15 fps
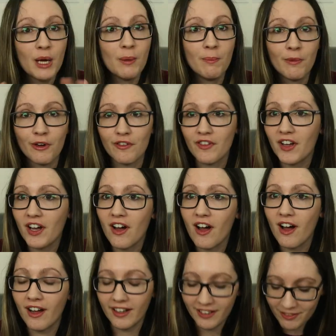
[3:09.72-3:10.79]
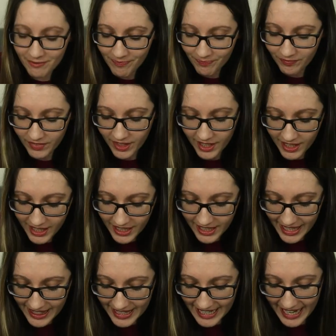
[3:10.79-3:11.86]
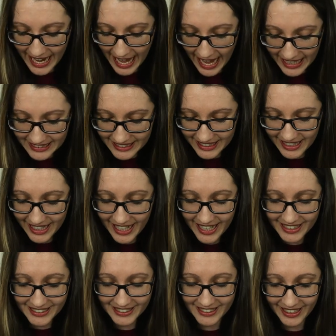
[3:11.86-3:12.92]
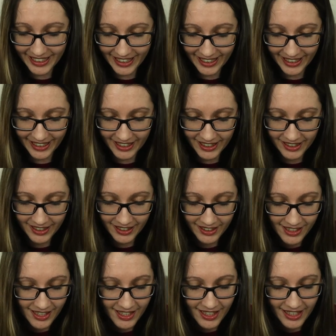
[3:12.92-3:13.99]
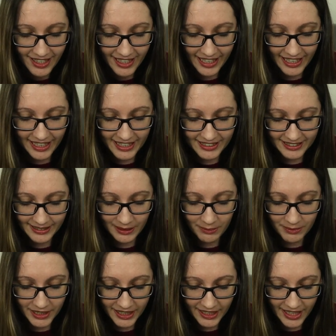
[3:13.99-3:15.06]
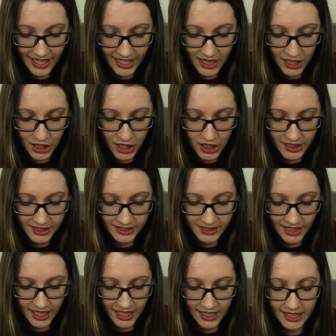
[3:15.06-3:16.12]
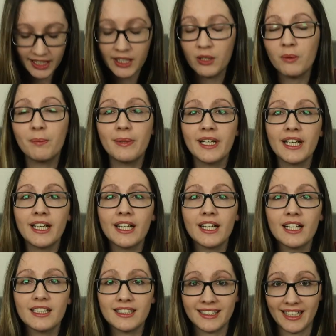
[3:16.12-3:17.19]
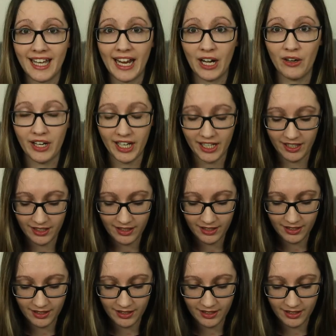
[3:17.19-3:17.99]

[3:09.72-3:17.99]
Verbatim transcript: Moving on, the next thing I see is something that looks a little bit scary.